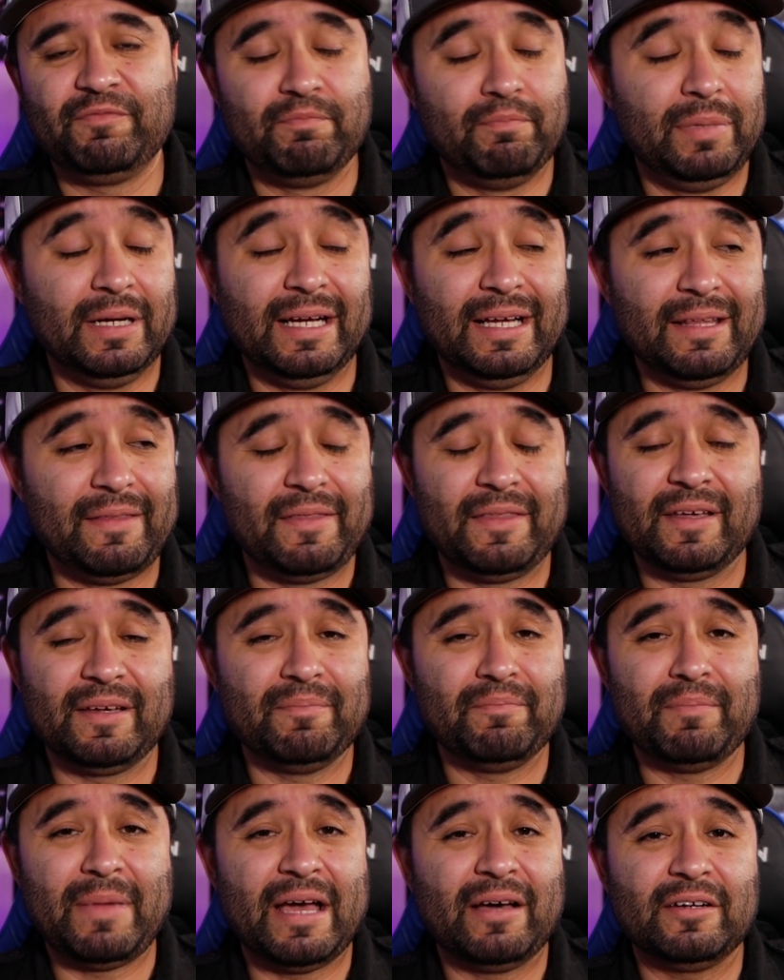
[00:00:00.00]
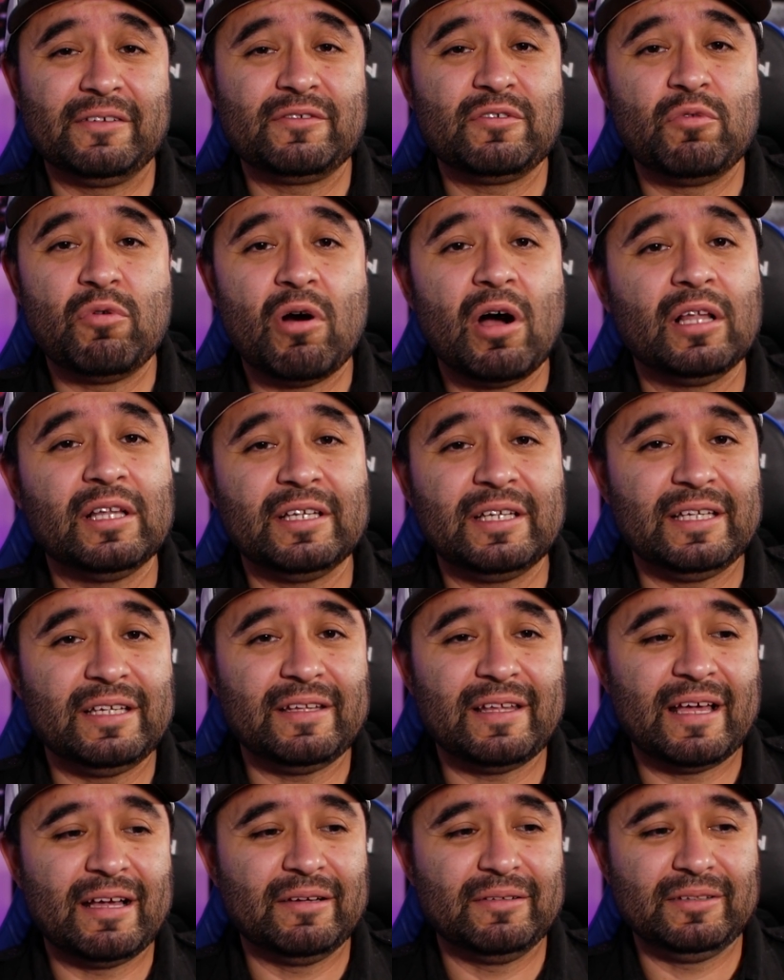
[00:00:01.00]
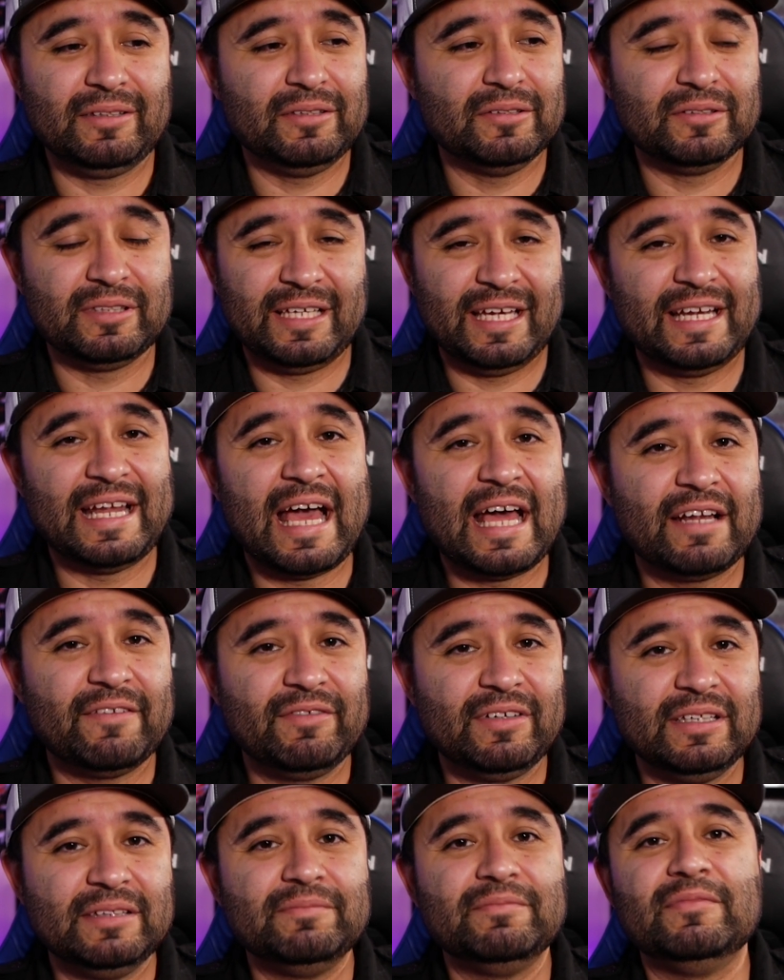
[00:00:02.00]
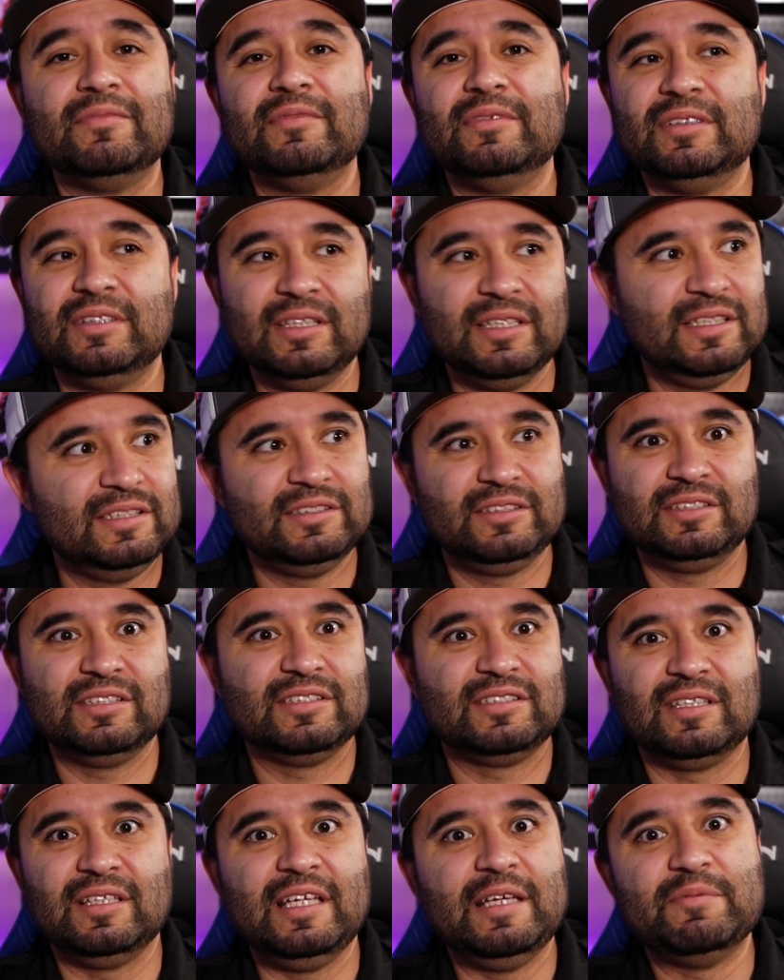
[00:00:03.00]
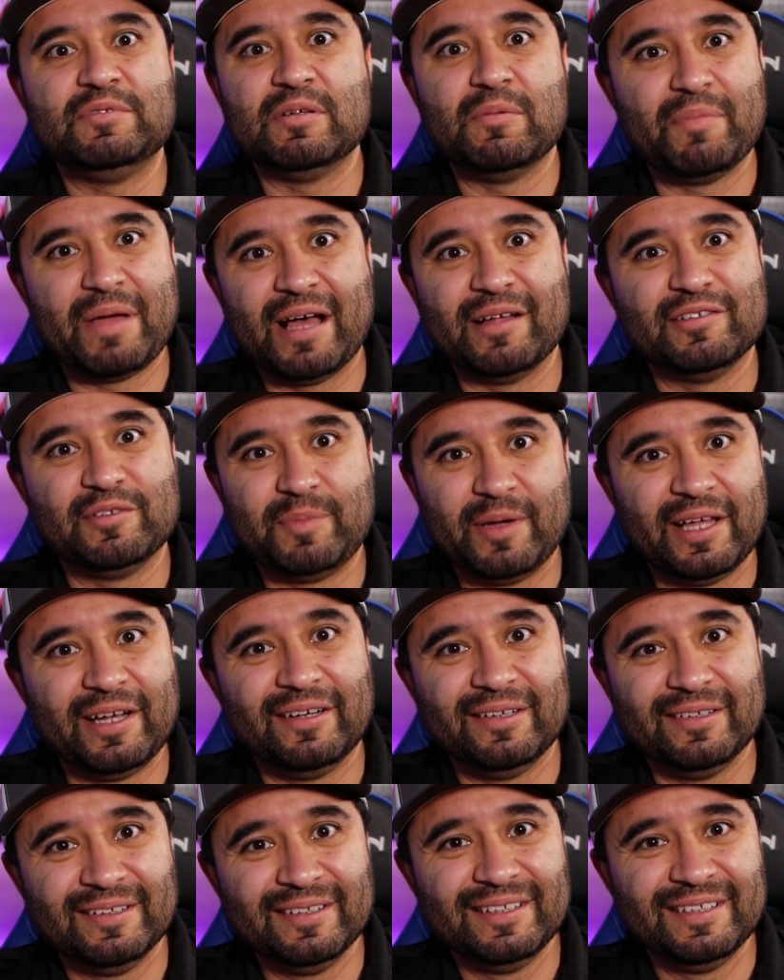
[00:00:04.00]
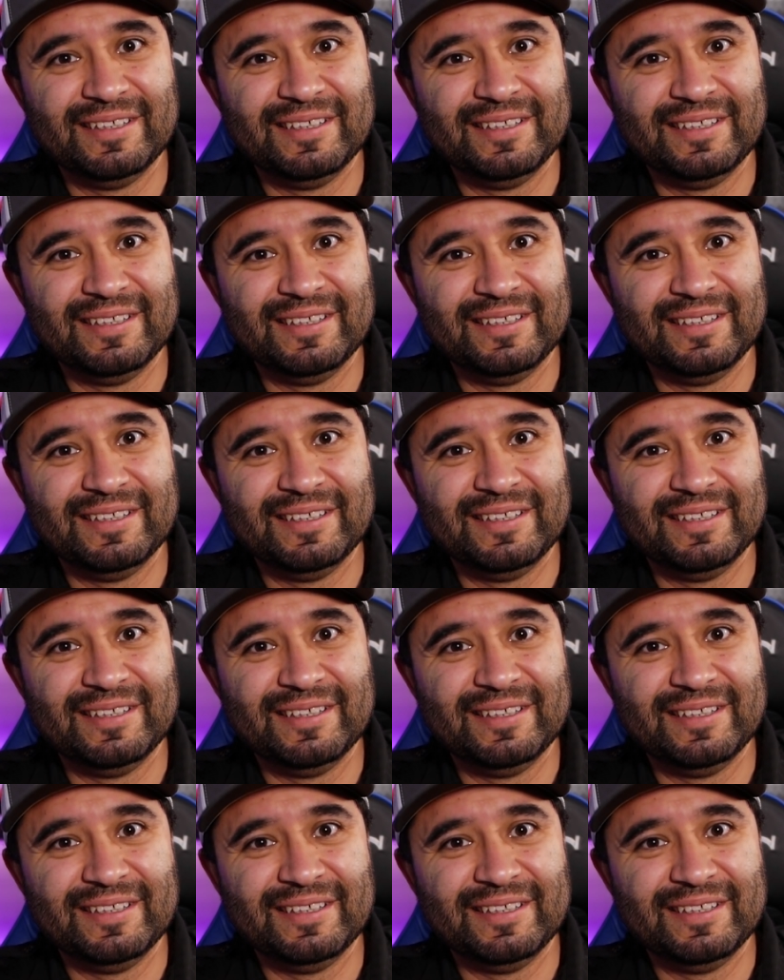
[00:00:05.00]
But the amount of quality that you'll get out of it is just leaps and bounds better.